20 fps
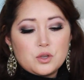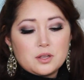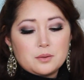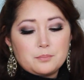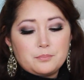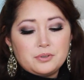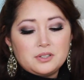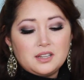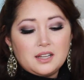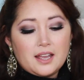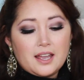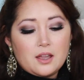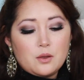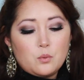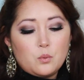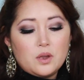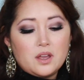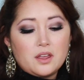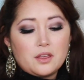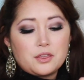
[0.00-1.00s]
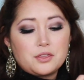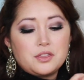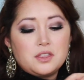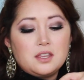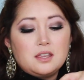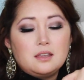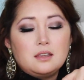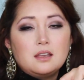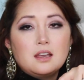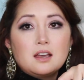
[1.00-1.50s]
can play with
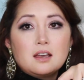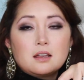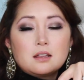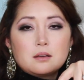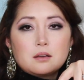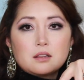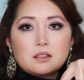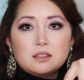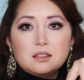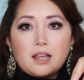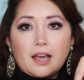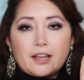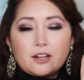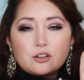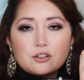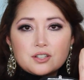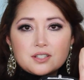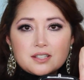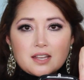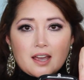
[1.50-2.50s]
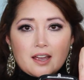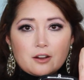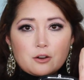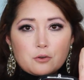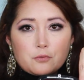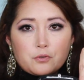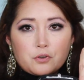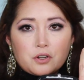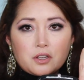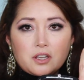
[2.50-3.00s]
the lighter side
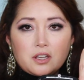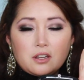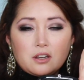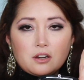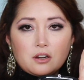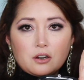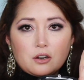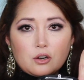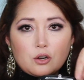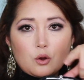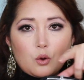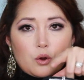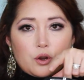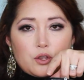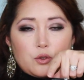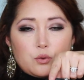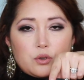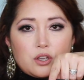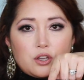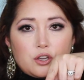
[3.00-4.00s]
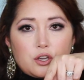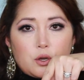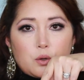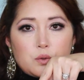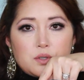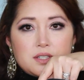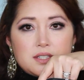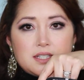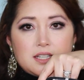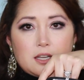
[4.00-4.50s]
over here, or you can
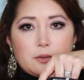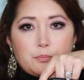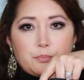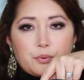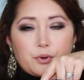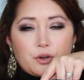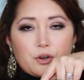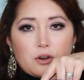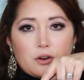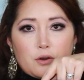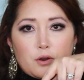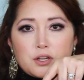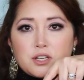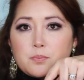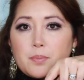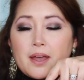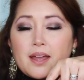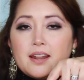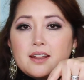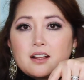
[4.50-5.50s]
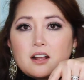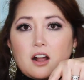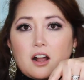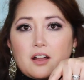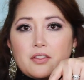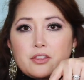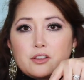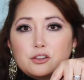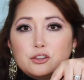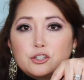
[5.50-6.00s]
go deeper depending
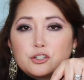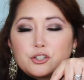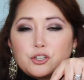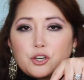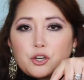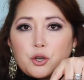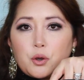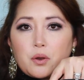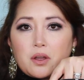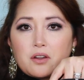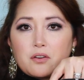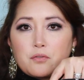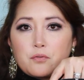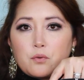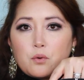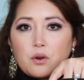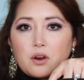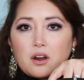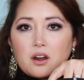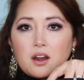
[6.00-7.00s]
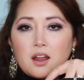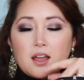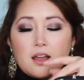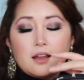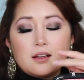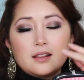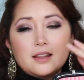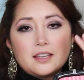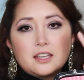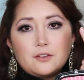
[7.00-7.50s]
on the look you're going for.
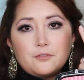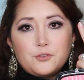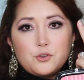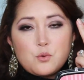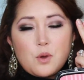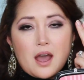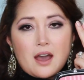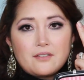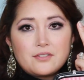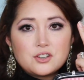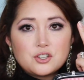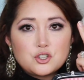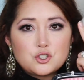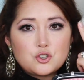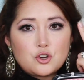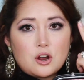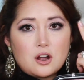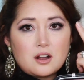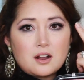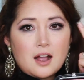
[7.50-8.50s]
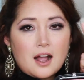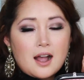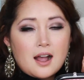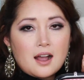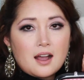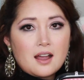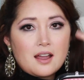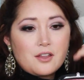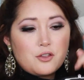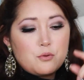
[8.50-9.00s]
Like if you have a strong
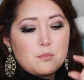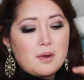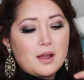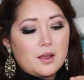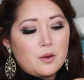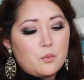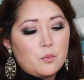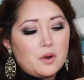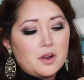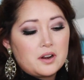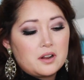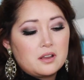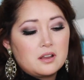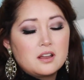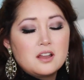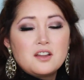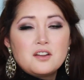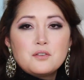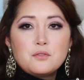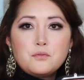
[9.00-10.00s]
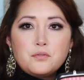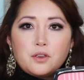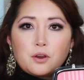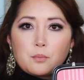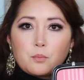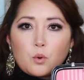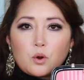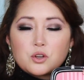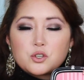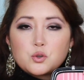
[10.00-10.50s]
eye, you might want to veer
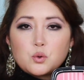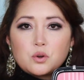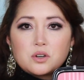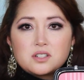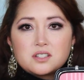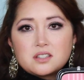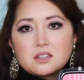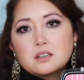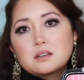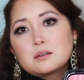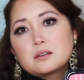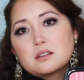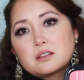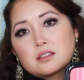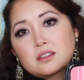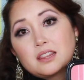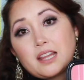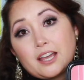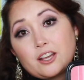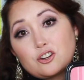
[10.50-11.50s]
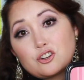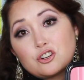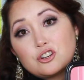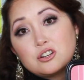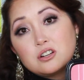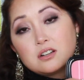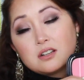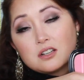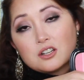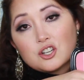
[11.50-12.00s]
more towards the
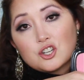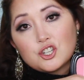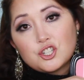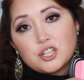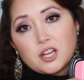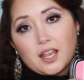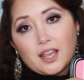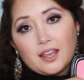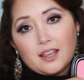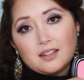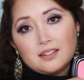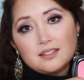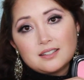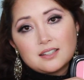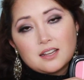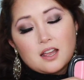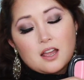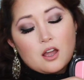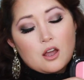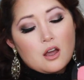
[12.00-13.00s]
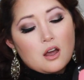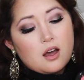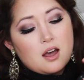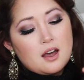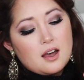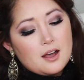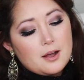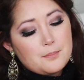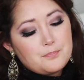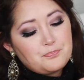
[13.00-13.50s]
lighter shades,
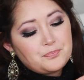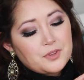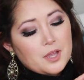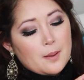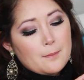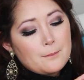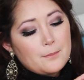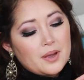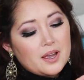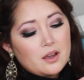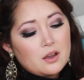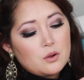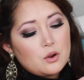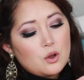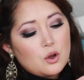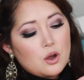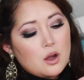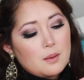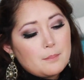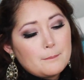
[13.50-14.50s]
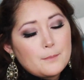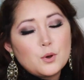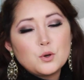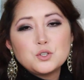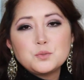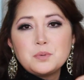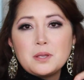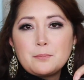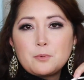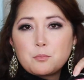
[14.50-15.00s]
but
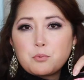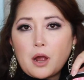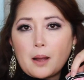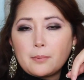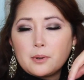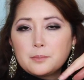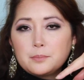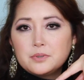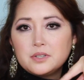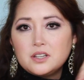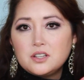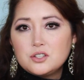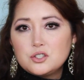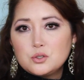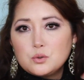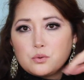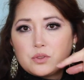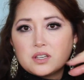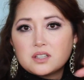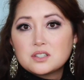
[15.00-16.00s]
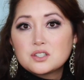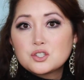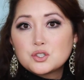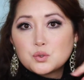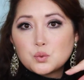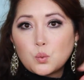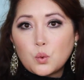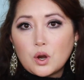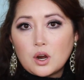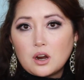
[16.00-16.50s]
most people probably do the
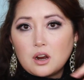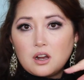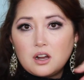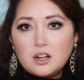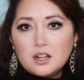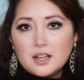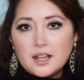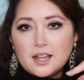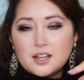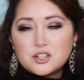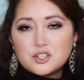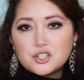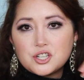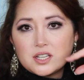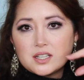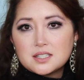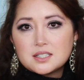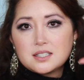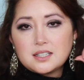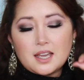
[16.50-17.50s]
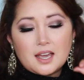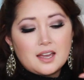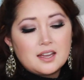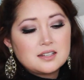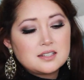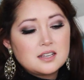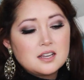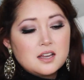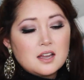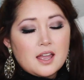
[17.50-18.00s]
swirl and just
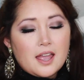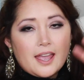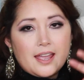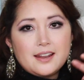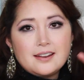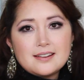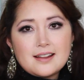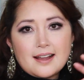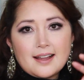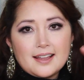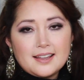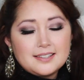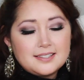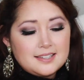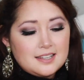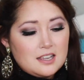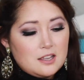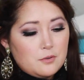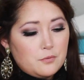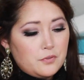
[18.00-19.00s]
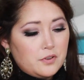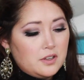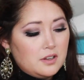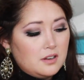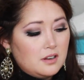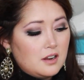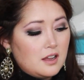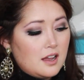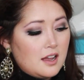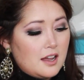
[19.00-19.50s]
get a nice
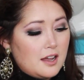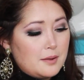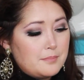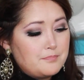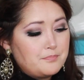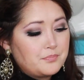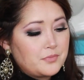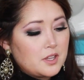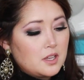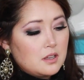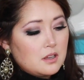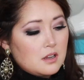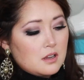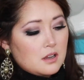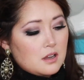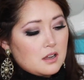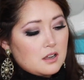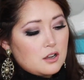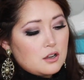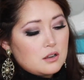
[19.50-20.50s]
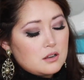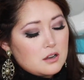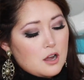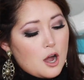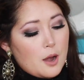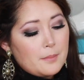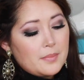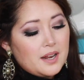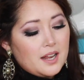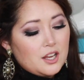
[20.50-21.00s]
even
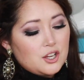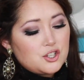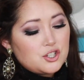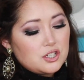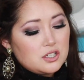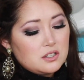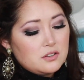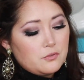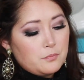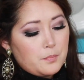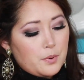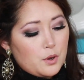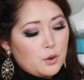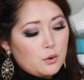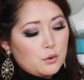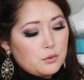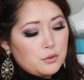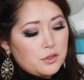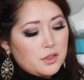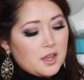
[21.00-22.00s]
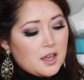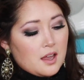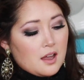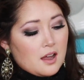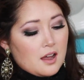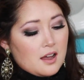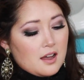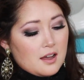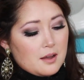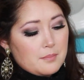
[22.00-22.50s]
combination of both.
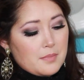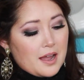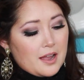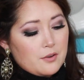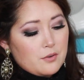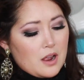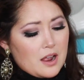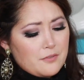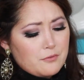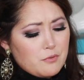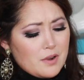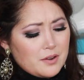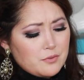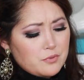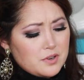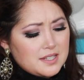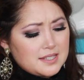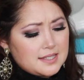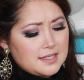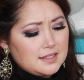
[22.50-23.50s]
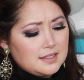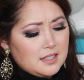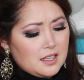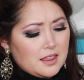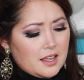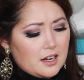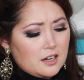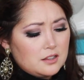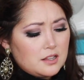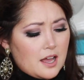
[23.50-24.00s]
I've read recently
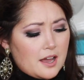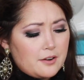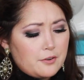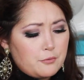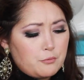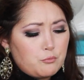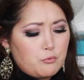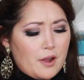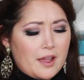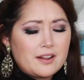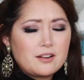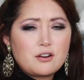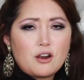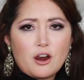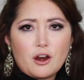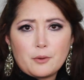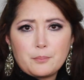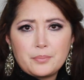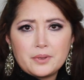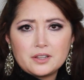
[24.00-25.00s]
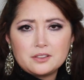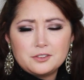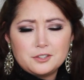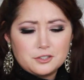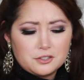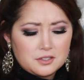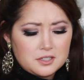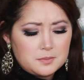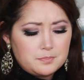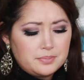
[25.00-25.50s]
that a lot of red carpet
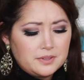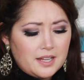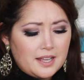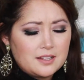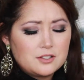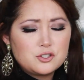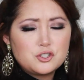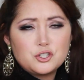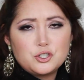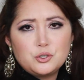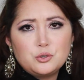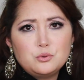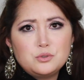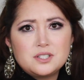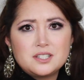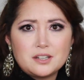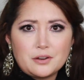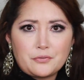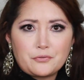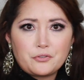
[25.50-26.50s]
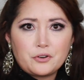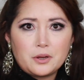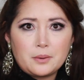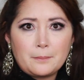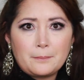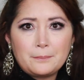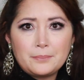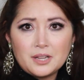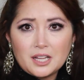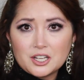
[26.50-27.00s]
looks blend 2
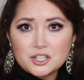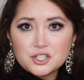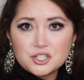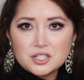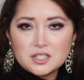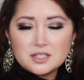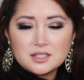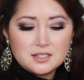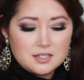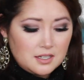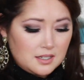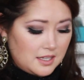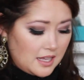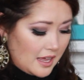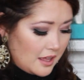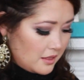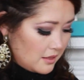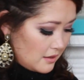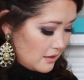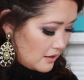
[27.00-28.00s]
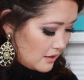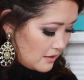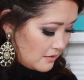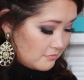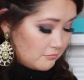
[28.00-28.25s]
different blushes to get